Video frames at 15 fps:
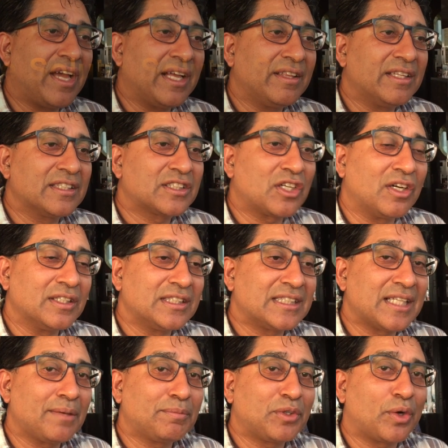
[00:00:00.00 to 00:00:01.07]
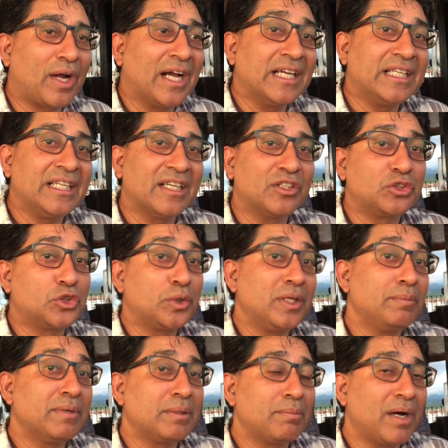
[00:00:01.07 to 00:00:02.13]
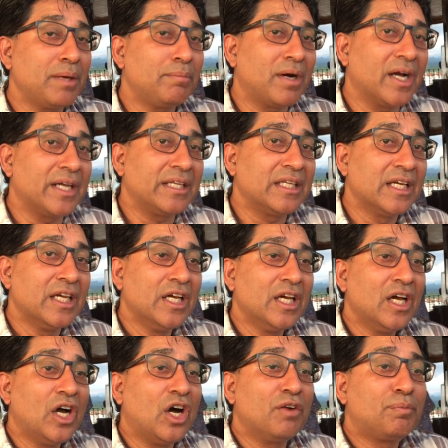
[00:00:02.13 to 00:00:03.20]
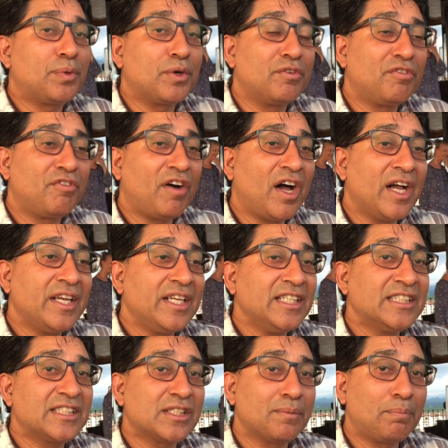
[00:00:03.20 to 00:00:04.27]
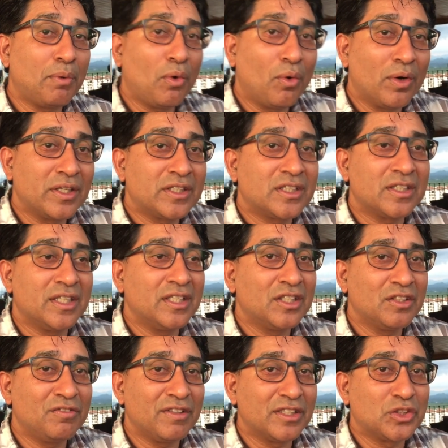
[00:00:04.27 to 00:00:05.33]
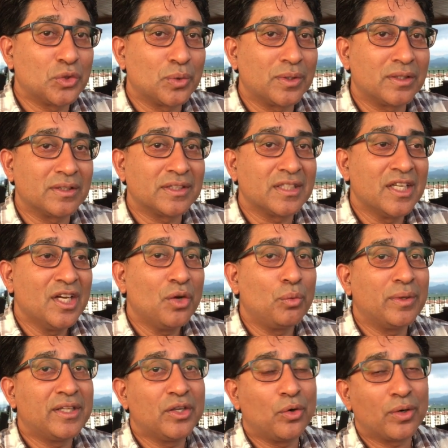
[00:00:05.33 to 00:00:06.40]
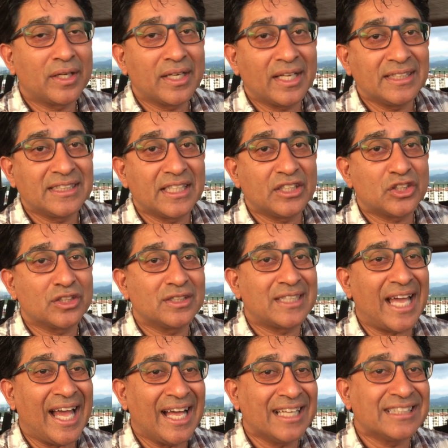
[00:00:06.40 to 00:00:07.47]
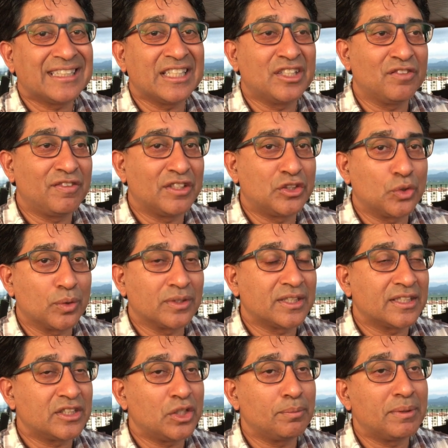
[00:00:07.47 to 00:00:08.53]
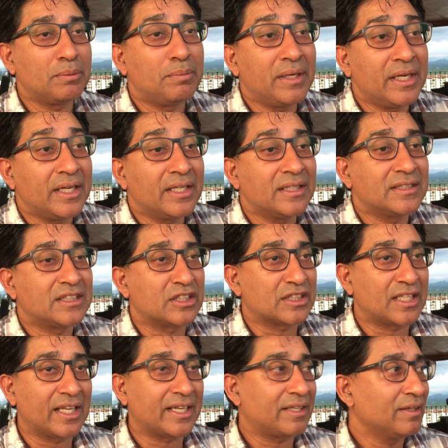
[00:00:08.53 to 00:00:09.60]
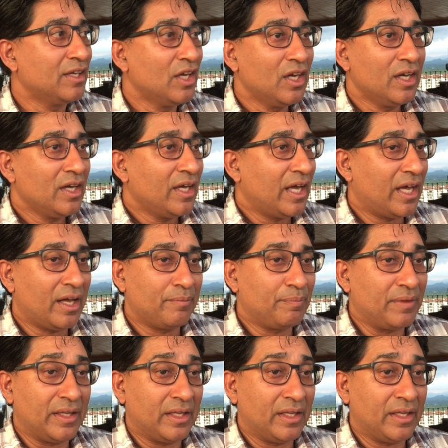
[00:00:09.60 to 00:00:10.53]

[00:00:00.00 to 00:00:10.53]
had this concept or idea, dream in my mind of providing support to individuals within organizations as individuals, as human beings, uh,